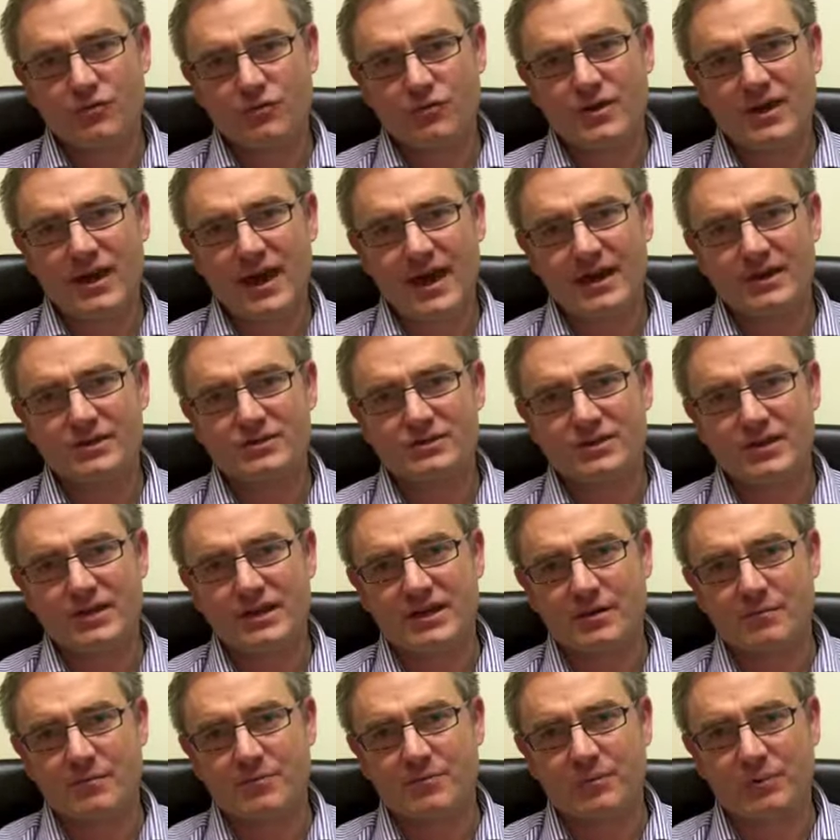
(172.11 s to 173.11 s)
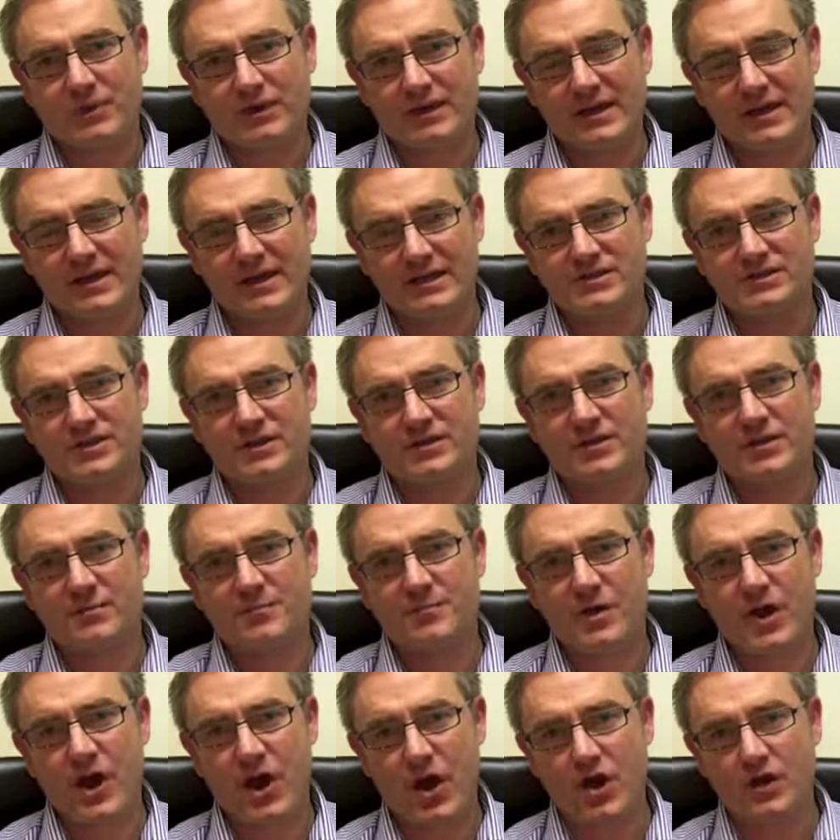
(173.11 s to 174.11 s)
we actually complete on the
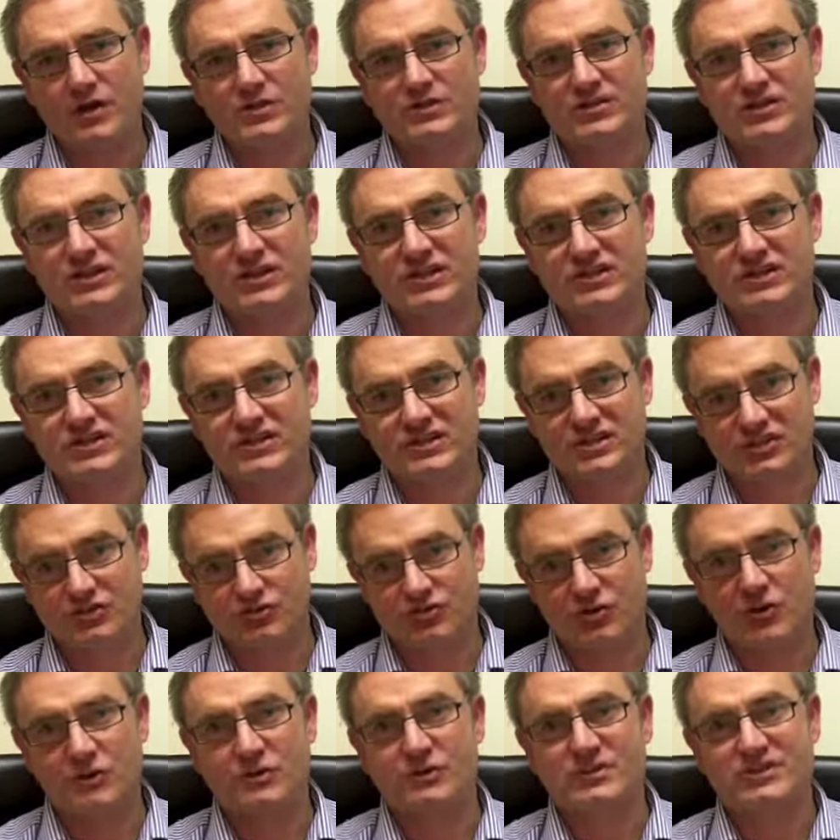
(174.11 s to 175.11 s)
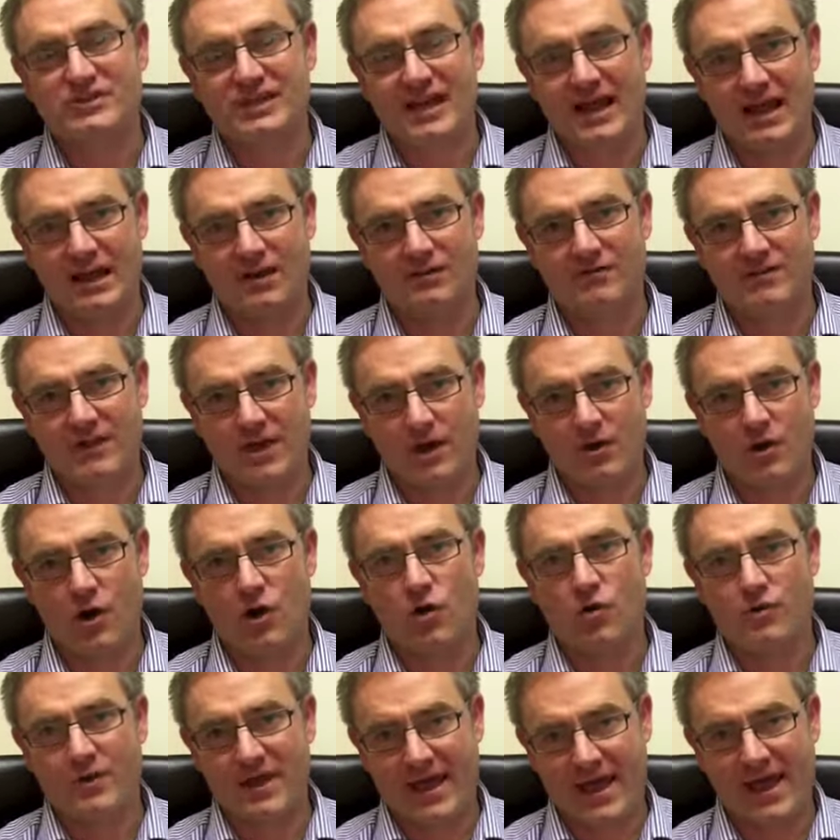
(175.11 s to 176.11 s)
purchase stroke sale of their
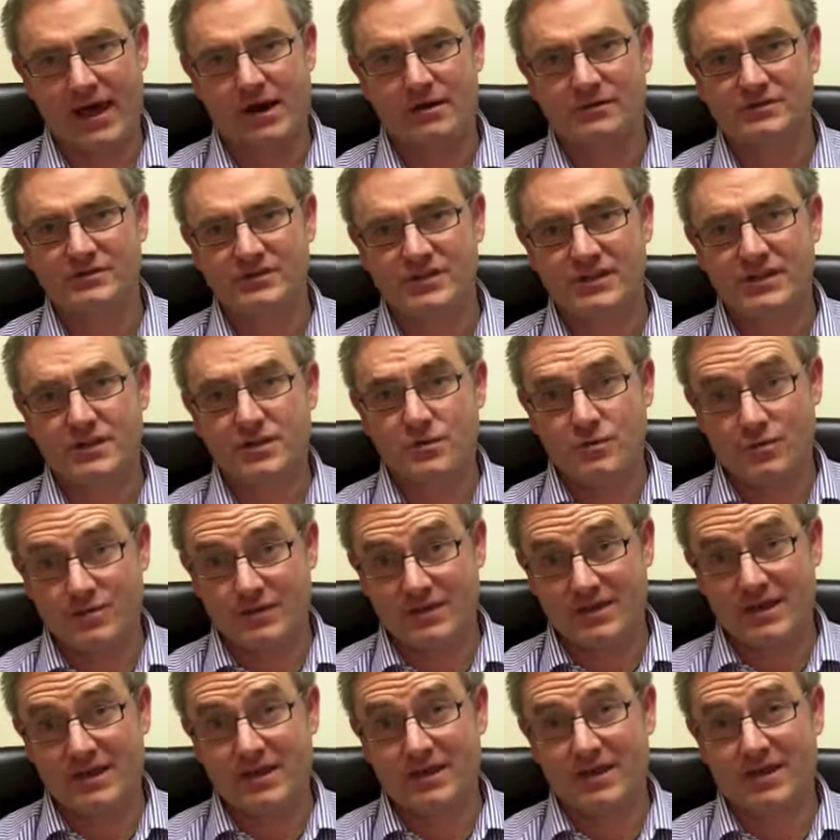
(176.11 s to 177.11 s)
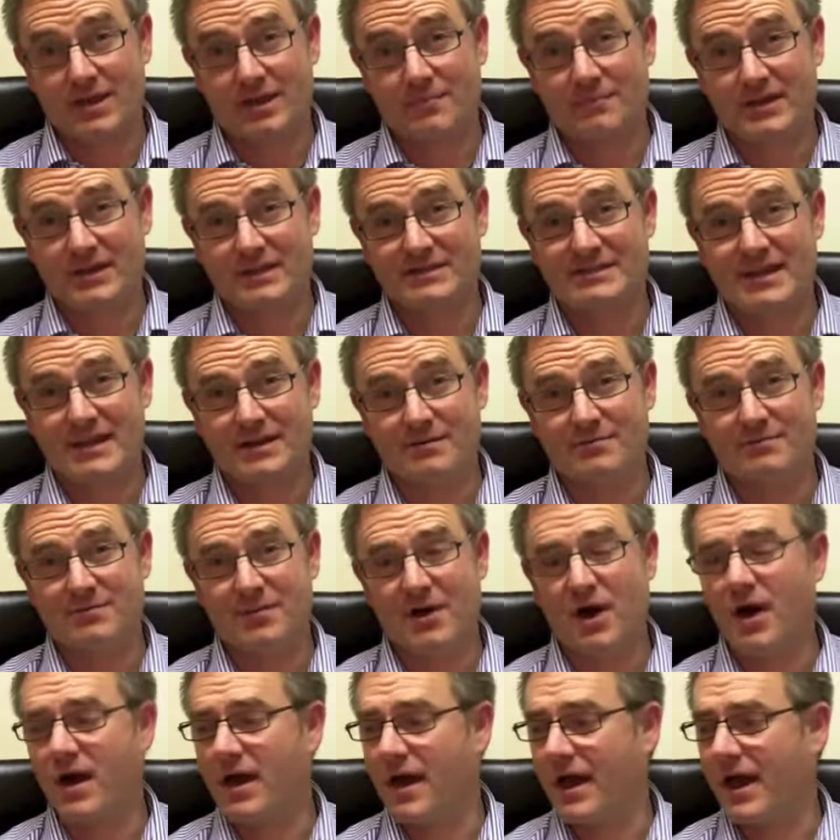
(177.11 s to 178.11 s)
old house with the incoming tenant
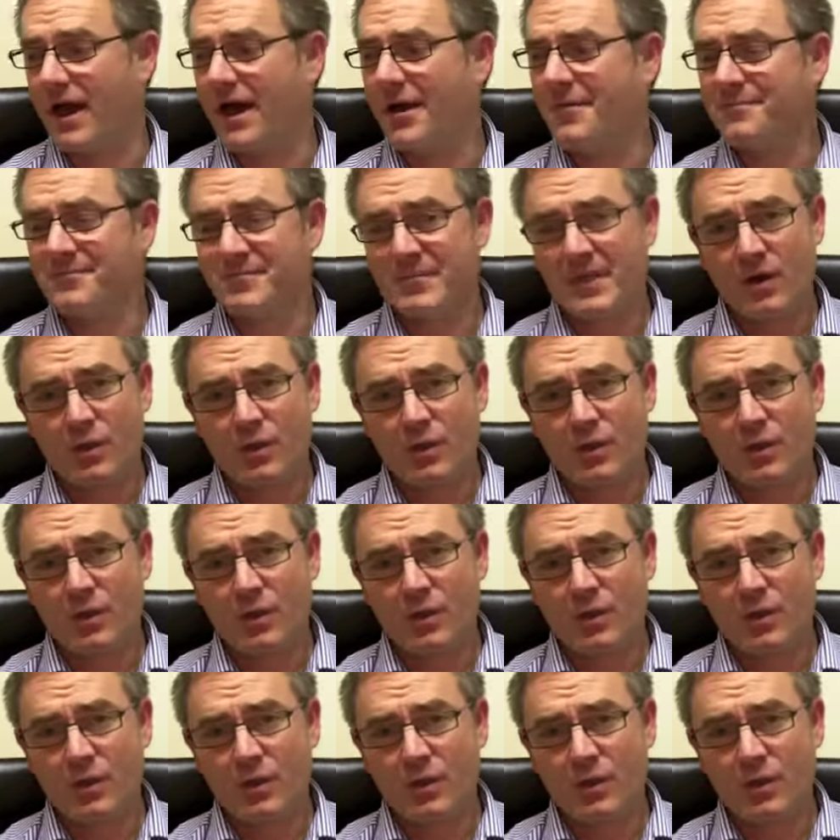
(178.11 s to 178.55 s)
buyer,